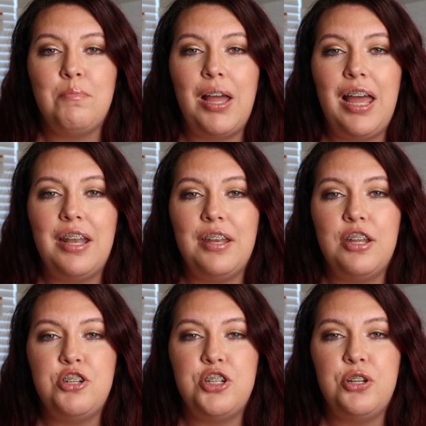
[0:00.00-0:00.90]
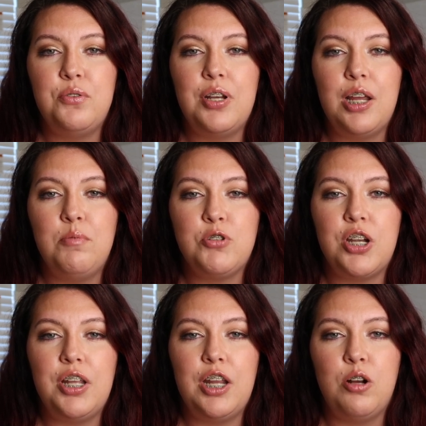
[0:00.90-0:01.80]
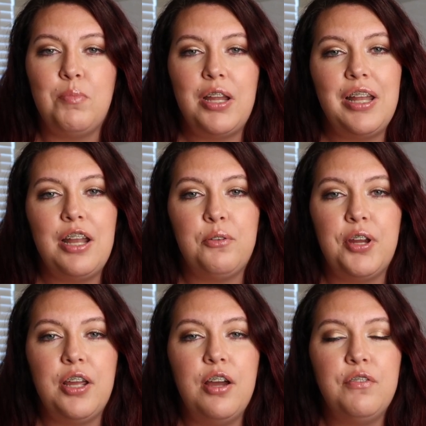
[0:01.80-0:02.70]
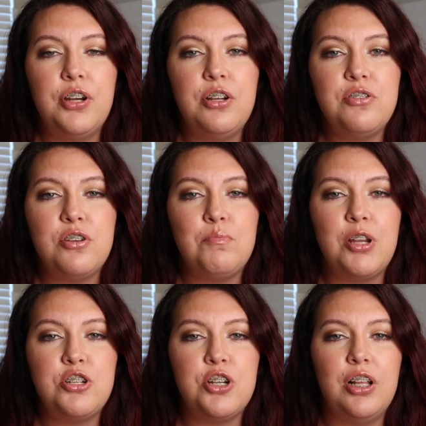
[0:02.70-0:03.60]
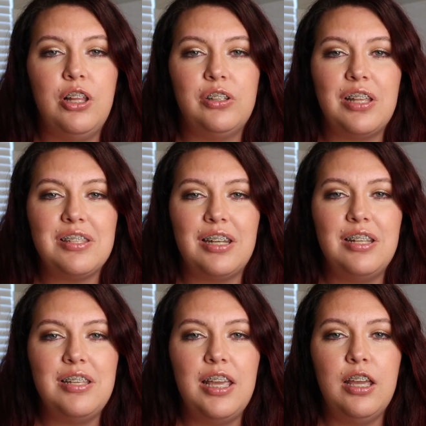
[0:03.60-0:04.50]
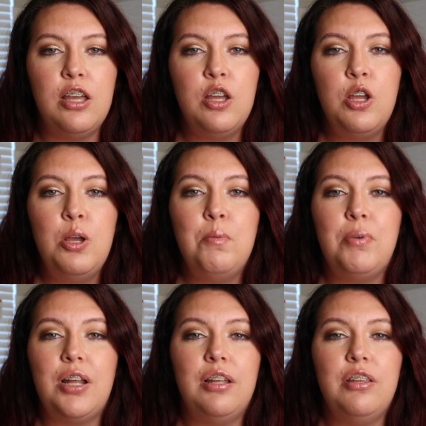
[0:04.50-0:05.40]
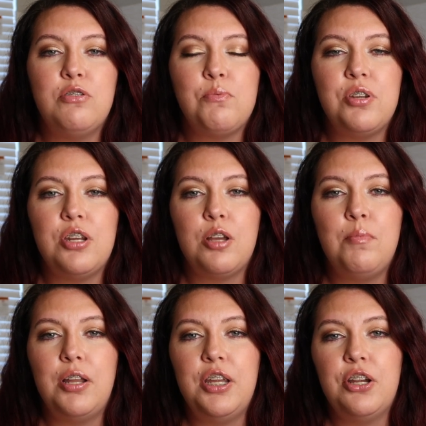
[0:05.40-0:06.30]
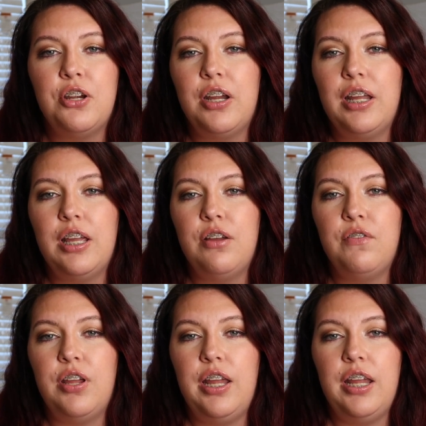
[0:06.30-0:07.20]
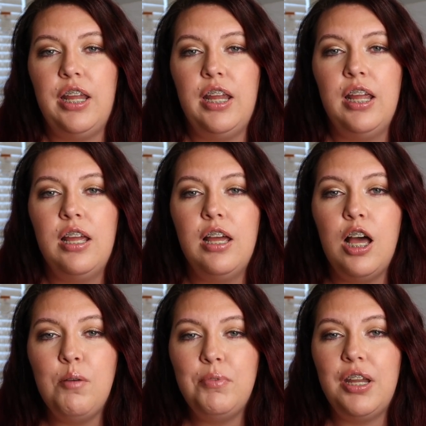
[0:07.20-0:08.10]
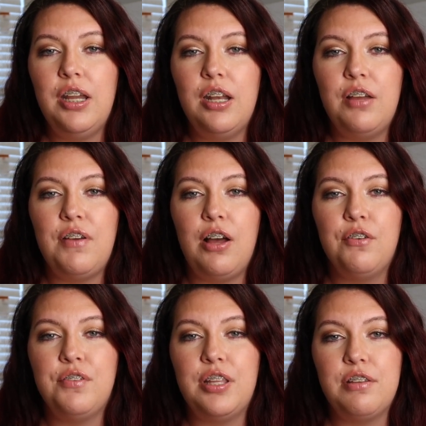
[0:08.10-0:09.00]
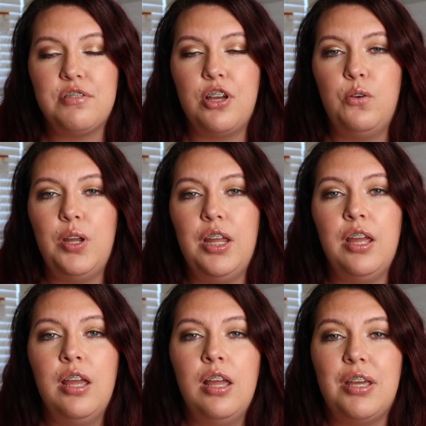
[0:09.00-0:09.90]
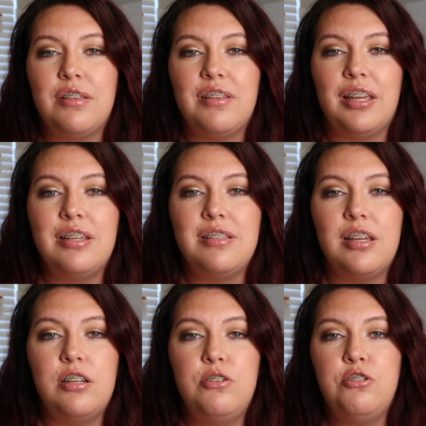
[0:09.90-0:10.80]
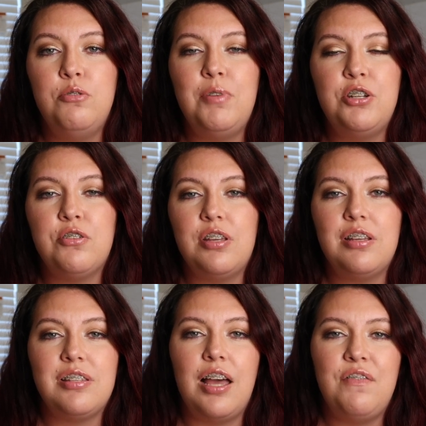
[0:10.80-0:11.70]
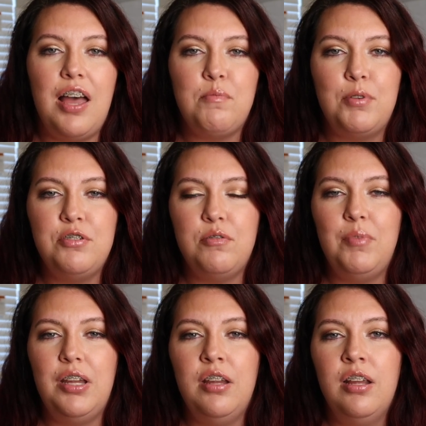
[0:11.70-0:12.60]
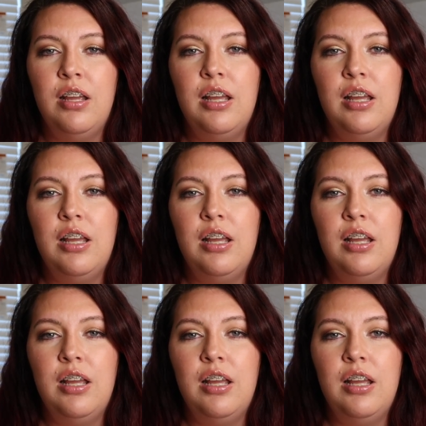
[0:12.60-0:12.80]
I had an issue and I'm trying to get all my data recovered, so I'm not sure how long that's going to take, but I at least wanted to come on here and give a update of how everything's going, because like I said, two major things have happened to me